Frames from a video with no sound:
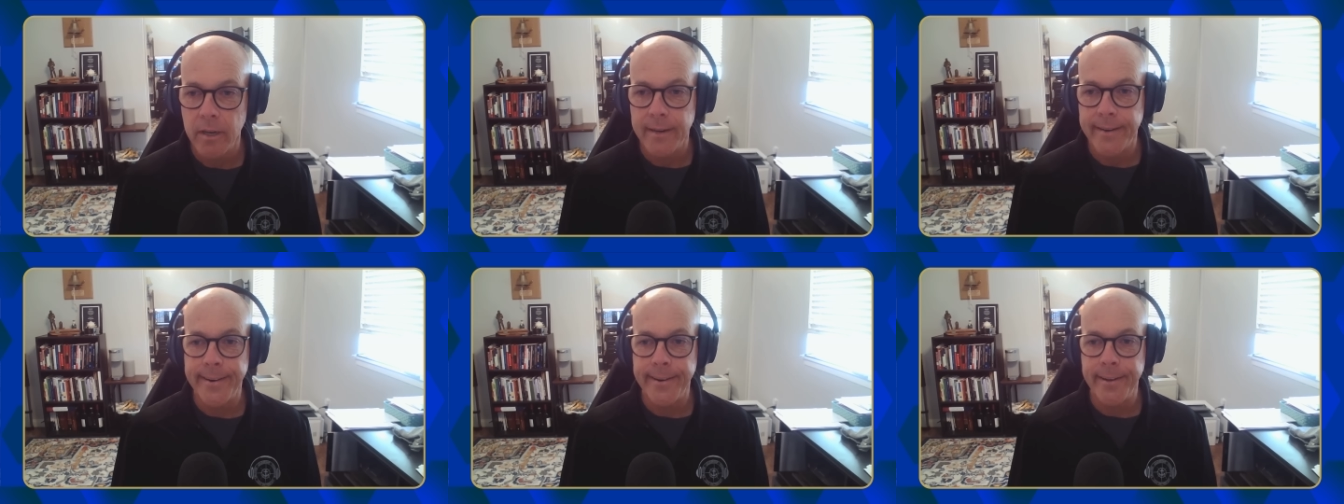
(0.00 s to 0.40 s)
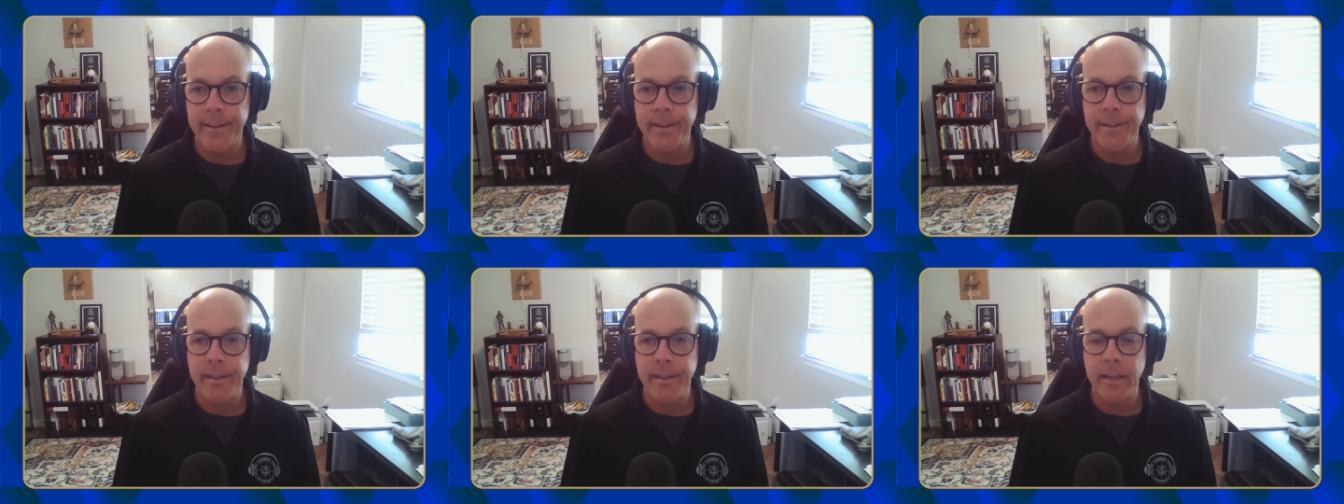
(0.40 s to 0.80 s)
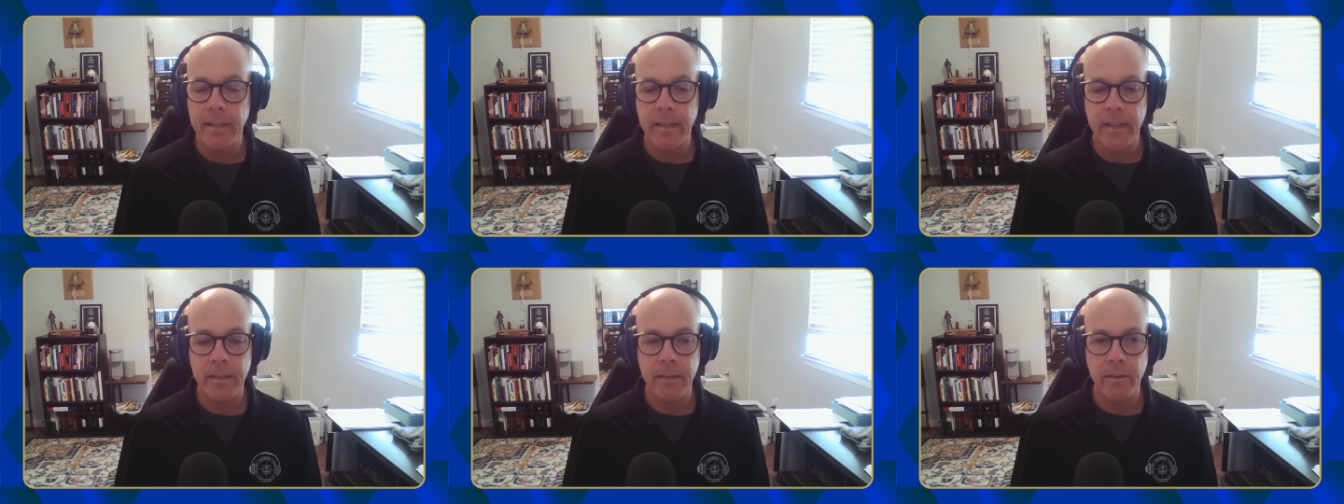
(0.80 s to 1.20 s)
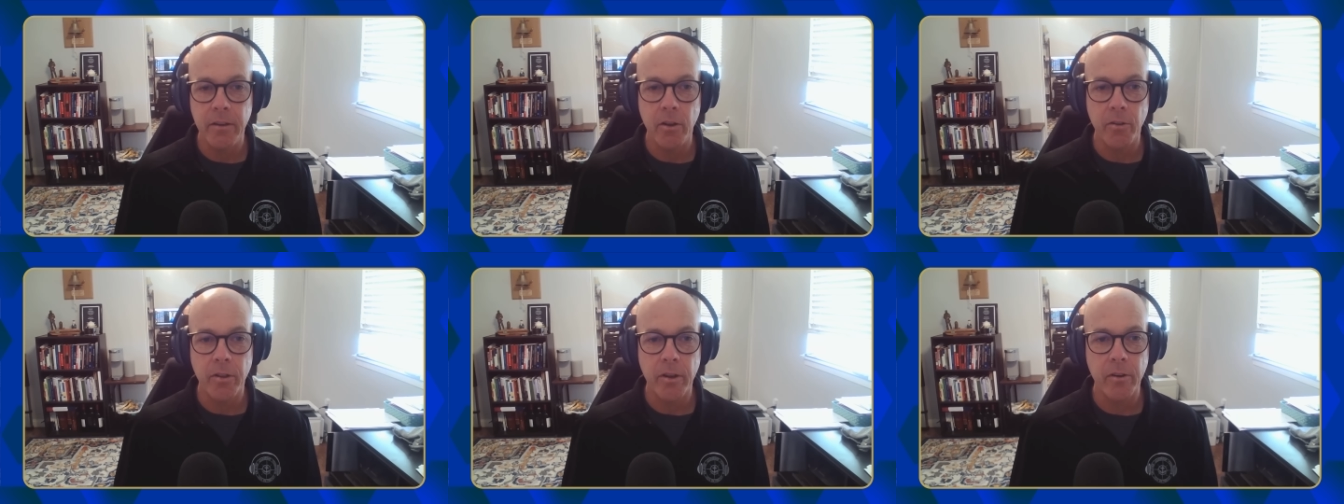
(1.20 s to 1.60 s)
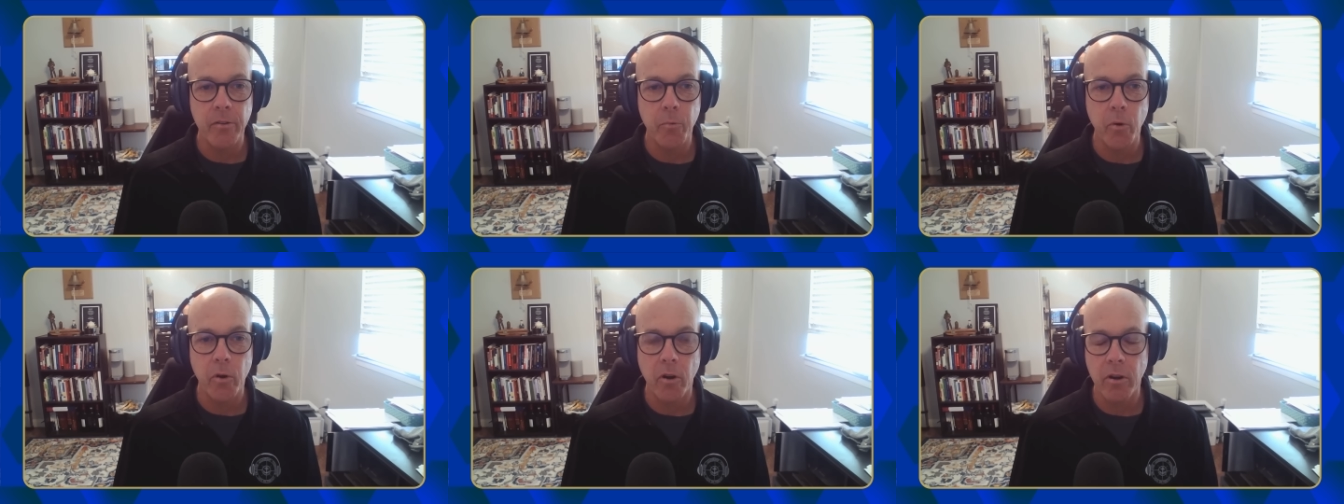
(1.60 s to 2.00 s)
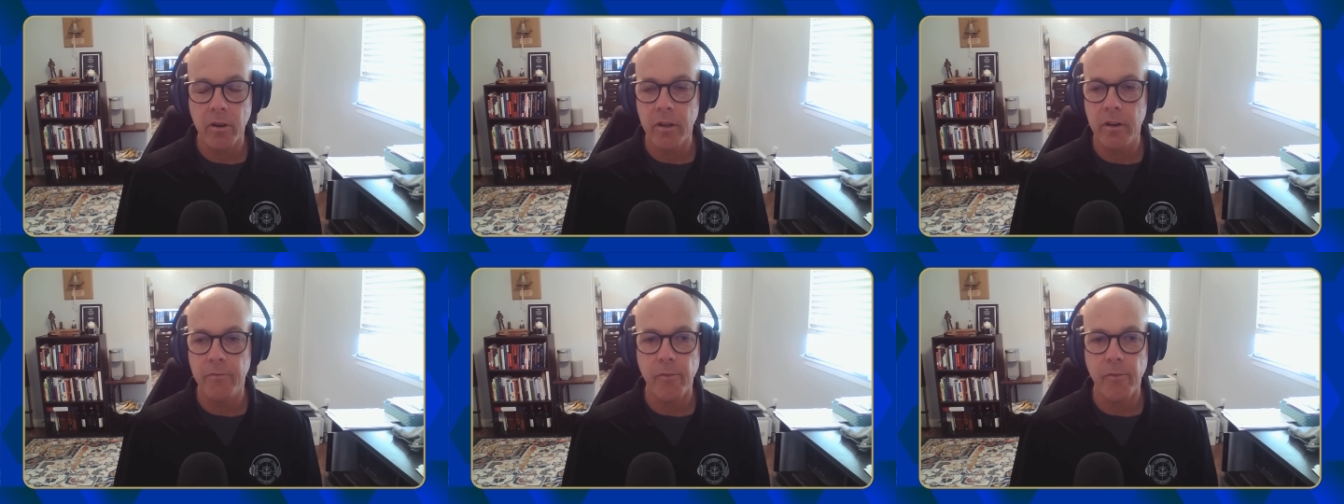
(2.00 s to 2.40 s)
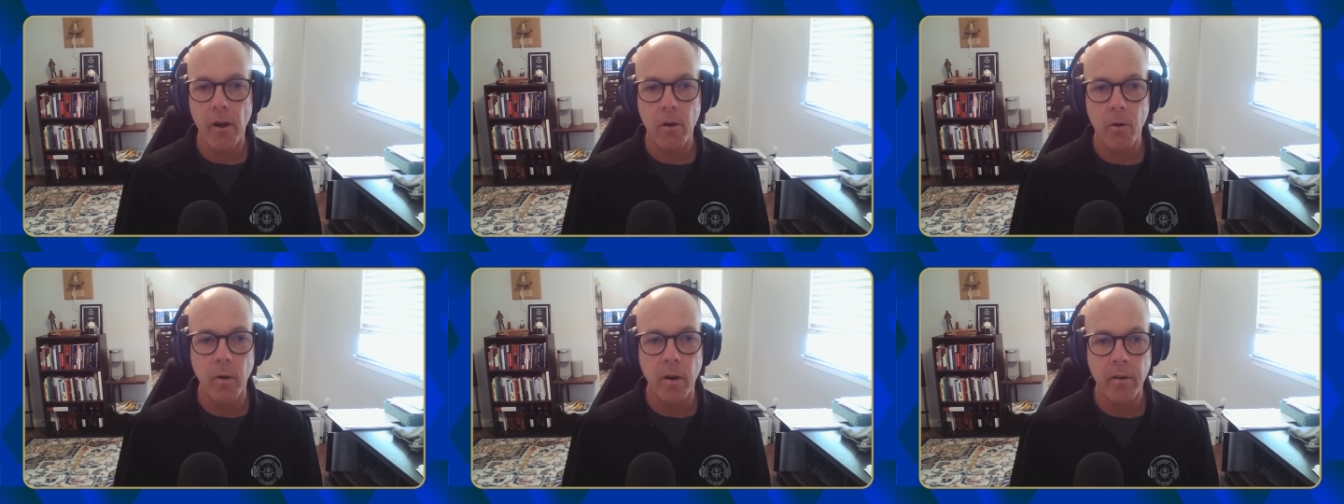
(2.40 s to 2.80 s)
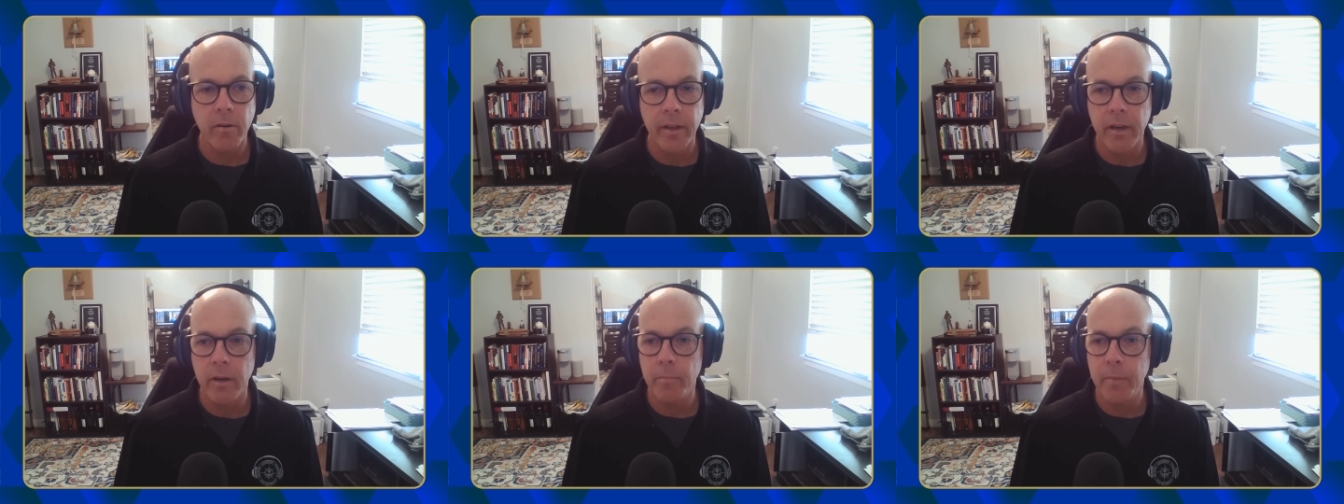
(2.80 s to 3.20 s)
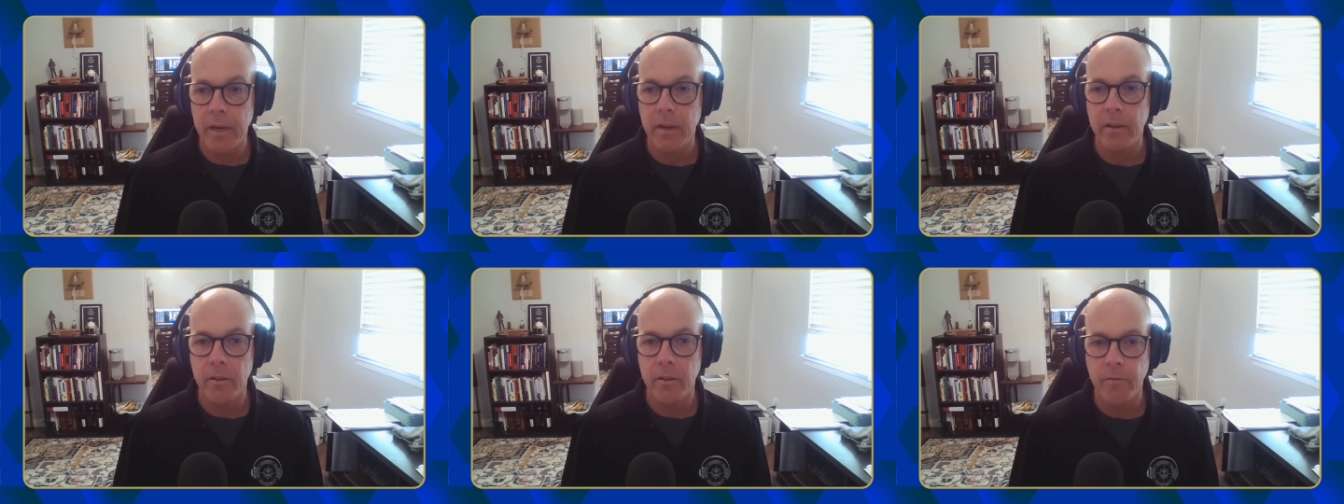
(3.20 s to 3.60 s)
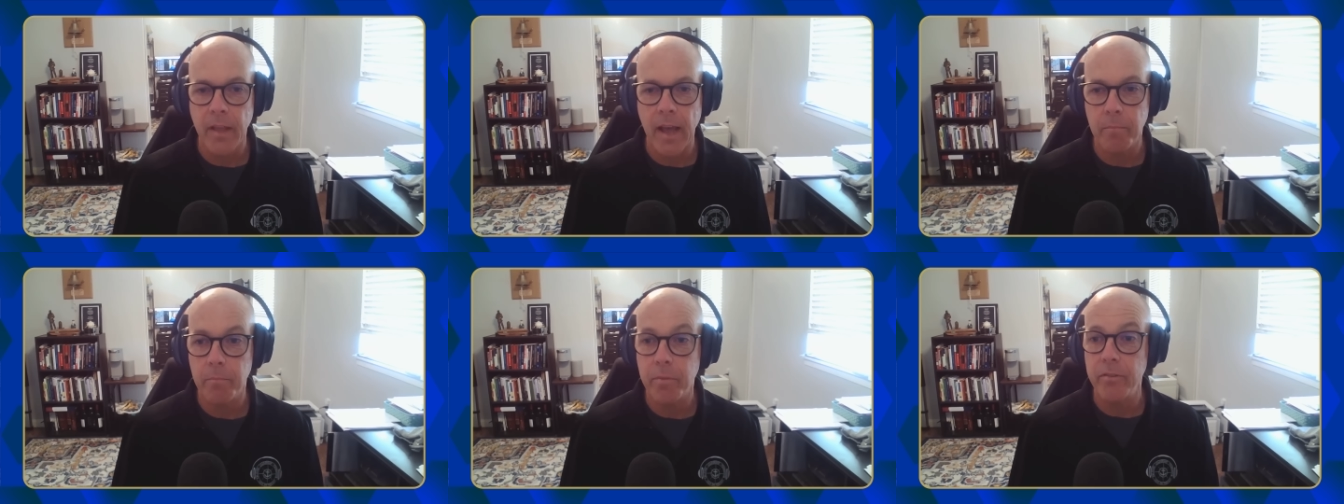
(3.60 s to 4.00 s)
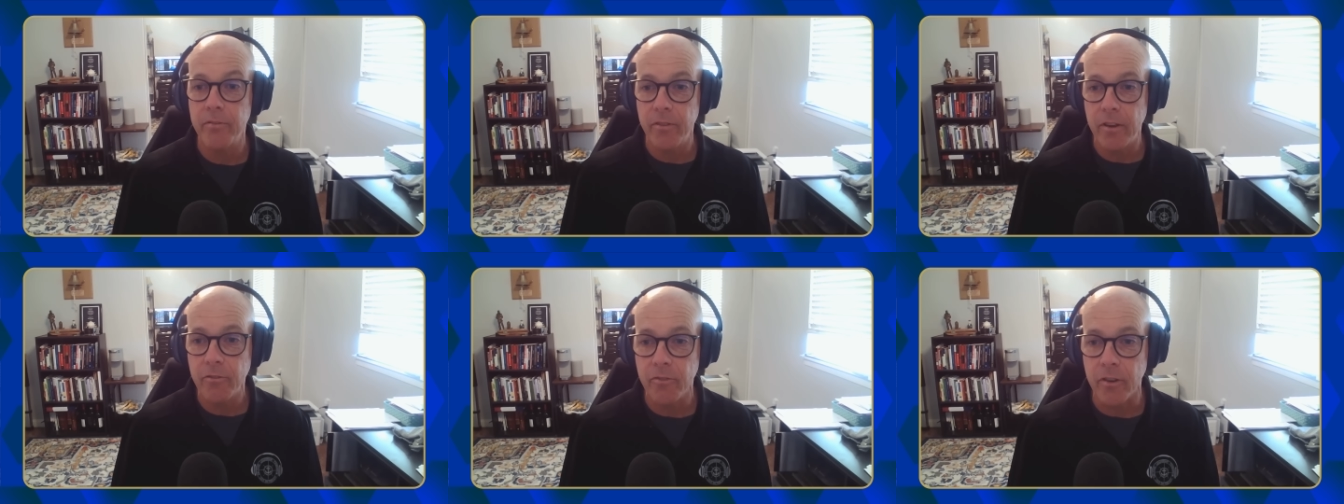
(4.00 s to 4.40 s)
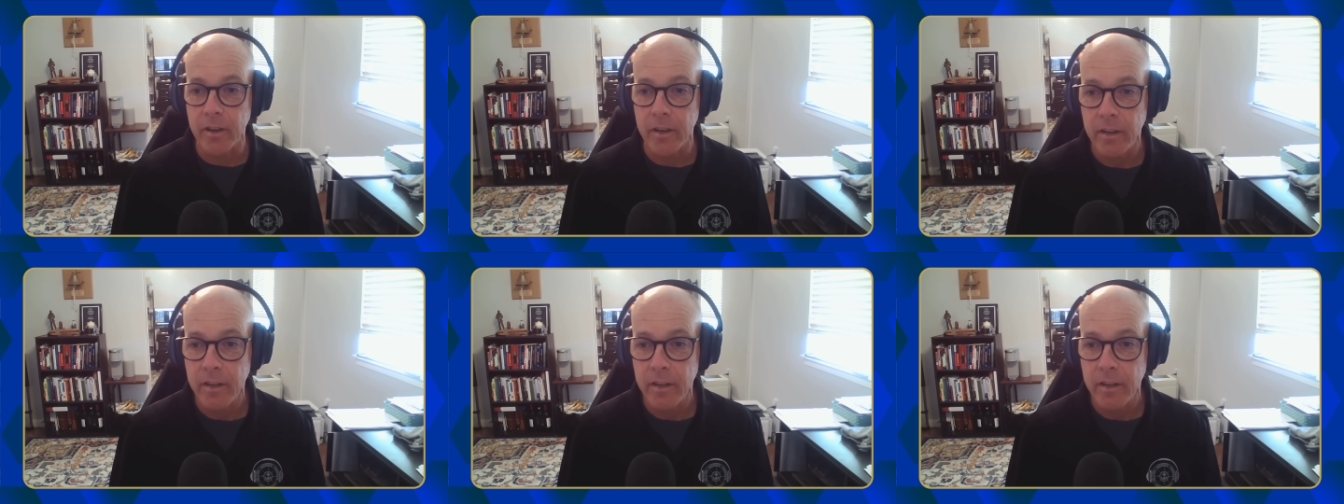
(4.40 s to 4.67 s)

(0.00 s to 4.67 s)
and you know, we're all going to follow our leader because of that position.